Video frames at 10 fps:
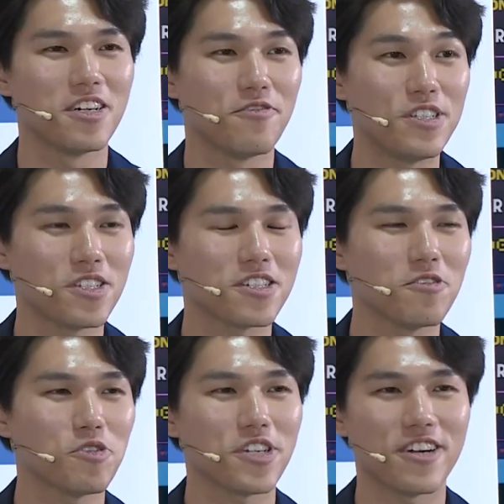physical
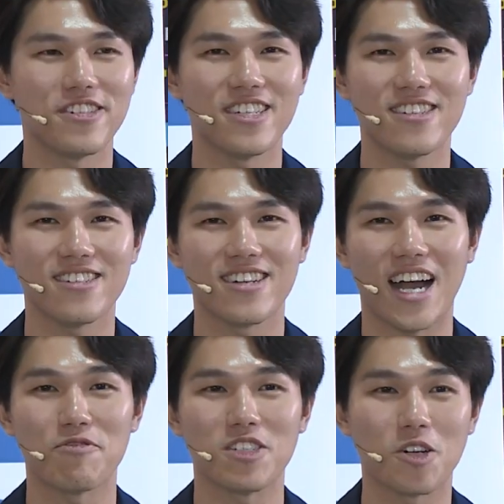sharing
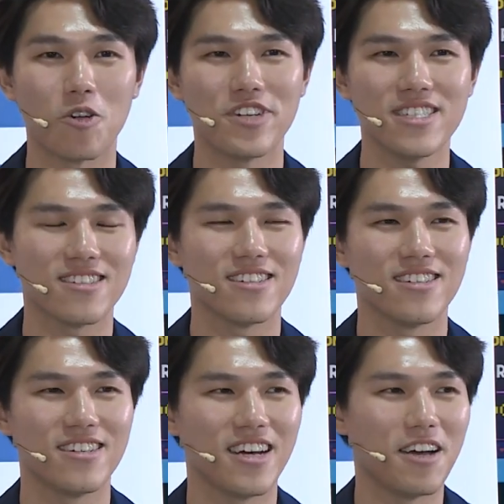after COVID.
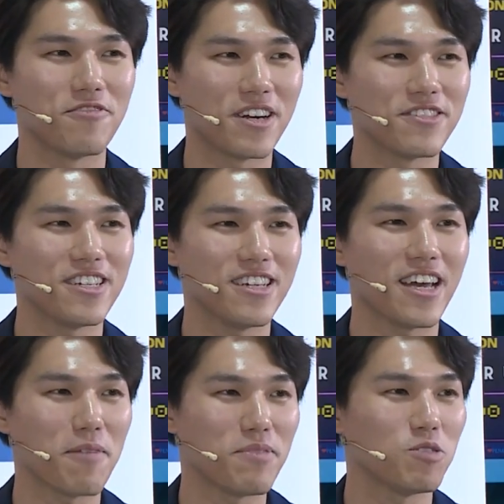I'm very
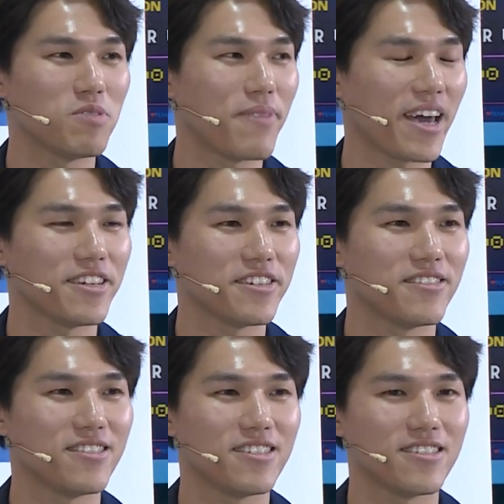happy to be back here.
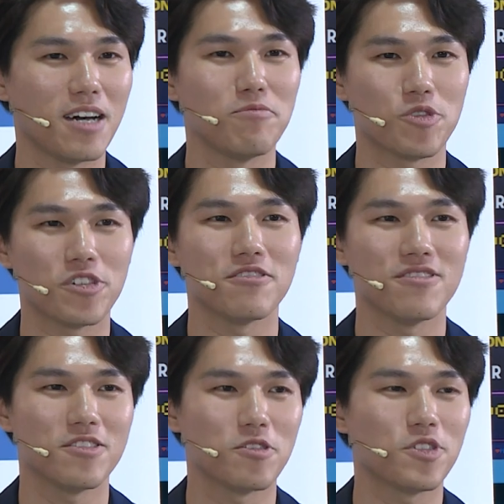I'm thrilled
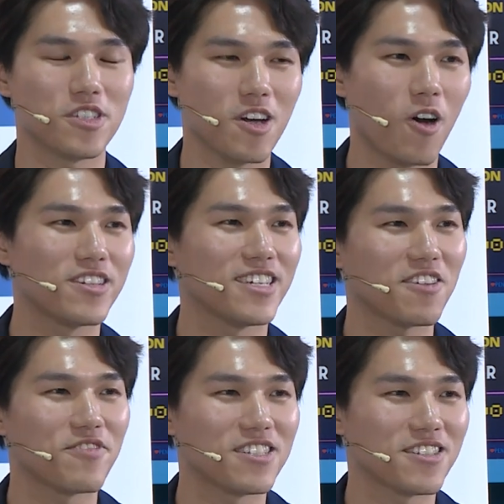to see all the young
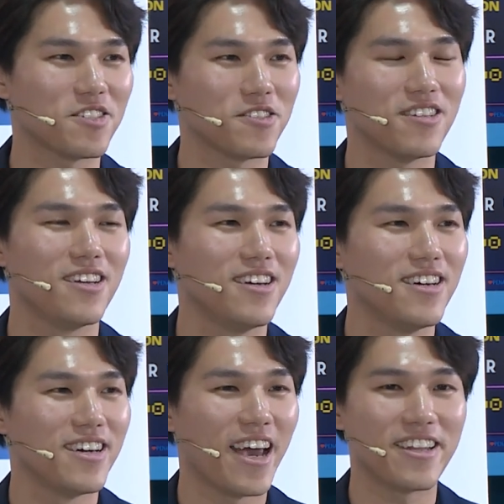faces.
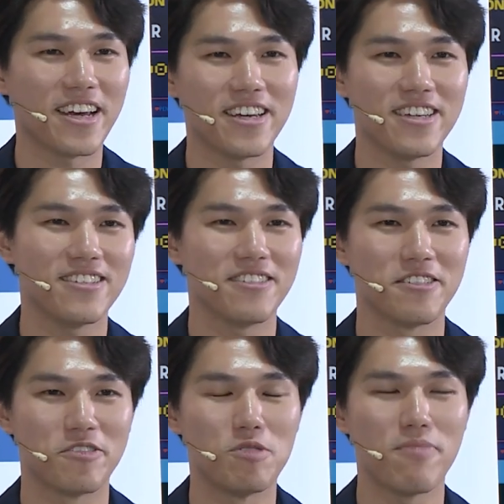And I
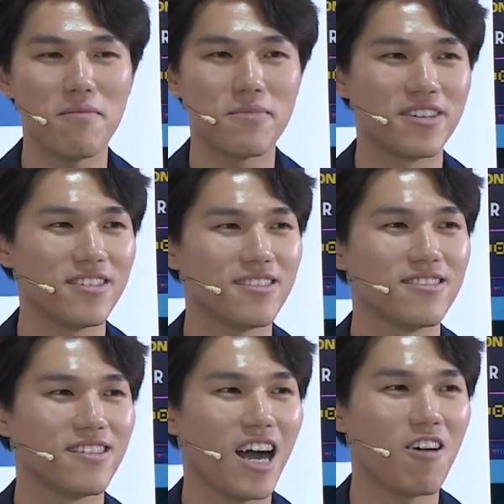remember
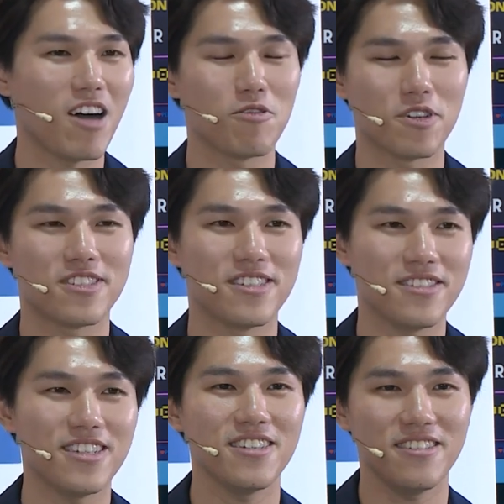how I was
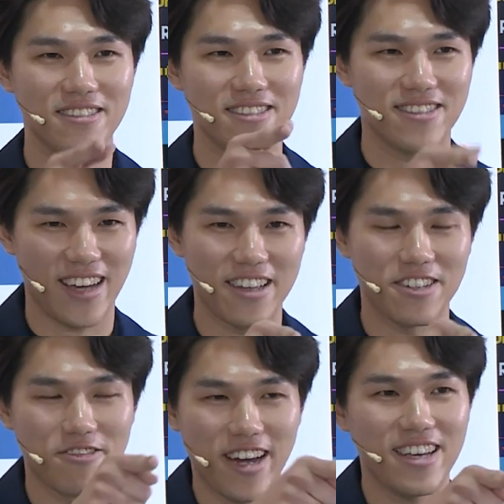sitting at the
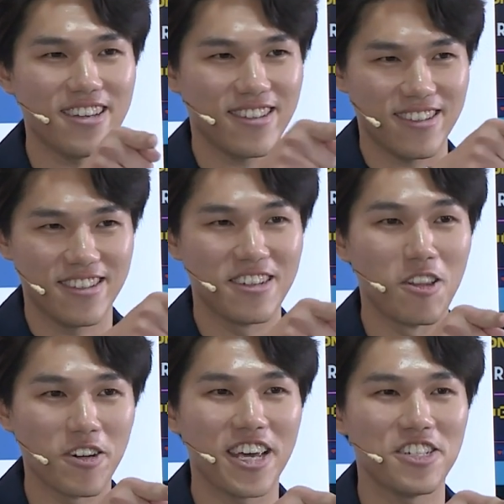right
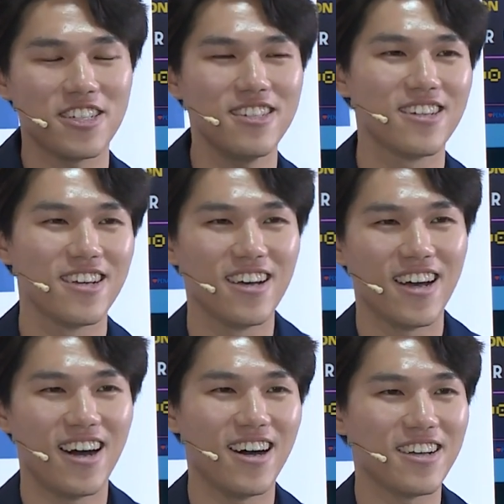location
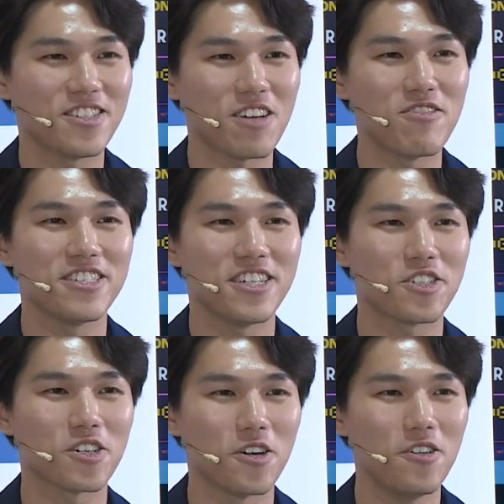7 years
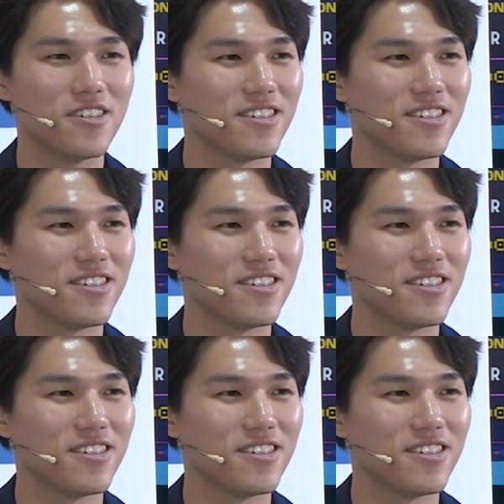ago